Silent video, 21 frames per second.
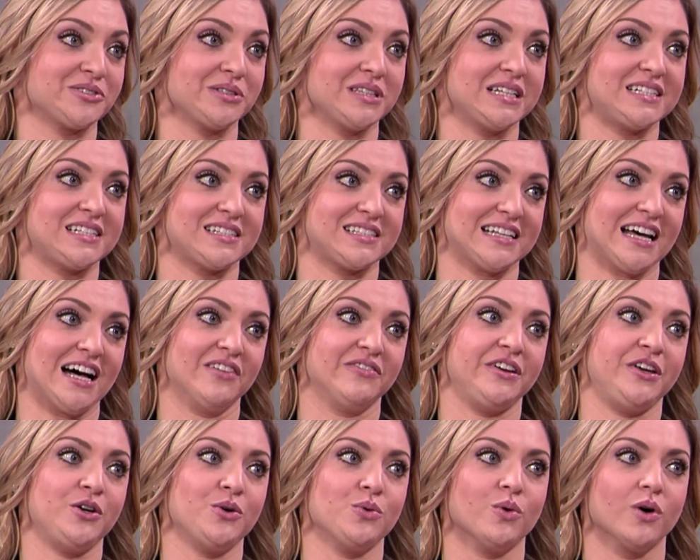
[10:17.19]
Lisa Salvi,
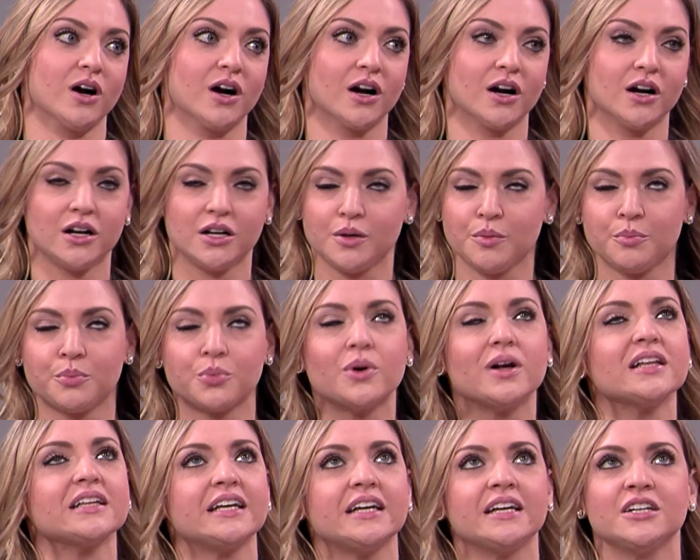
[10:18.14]
who are
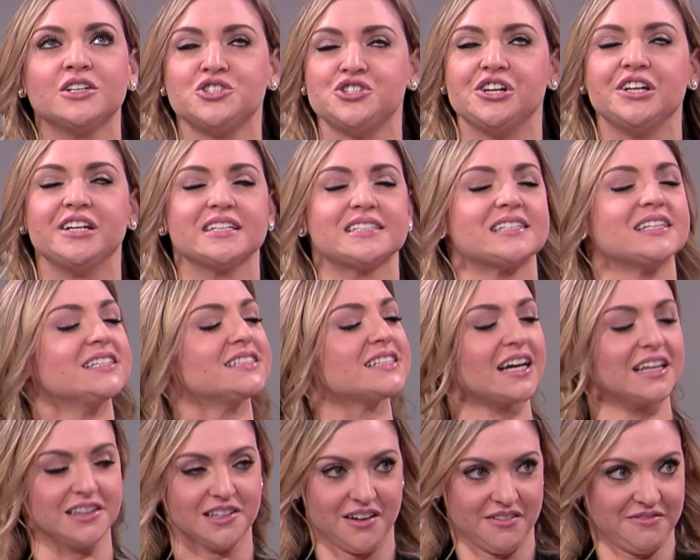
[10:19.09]
brilliant geniuses. I
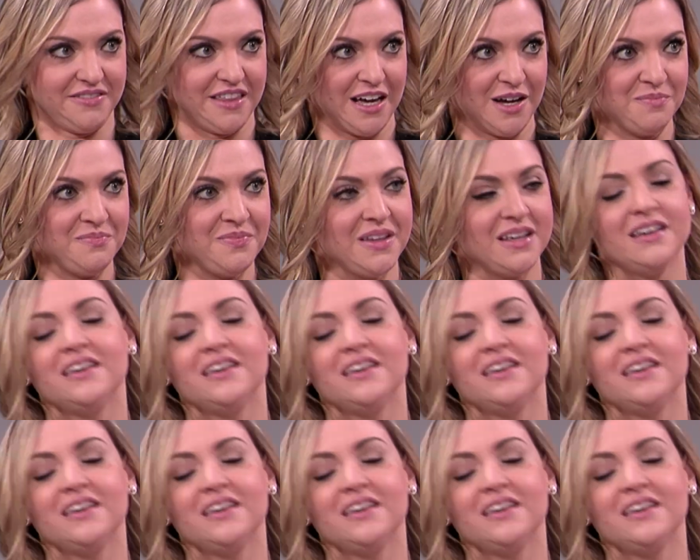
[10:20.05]
love them.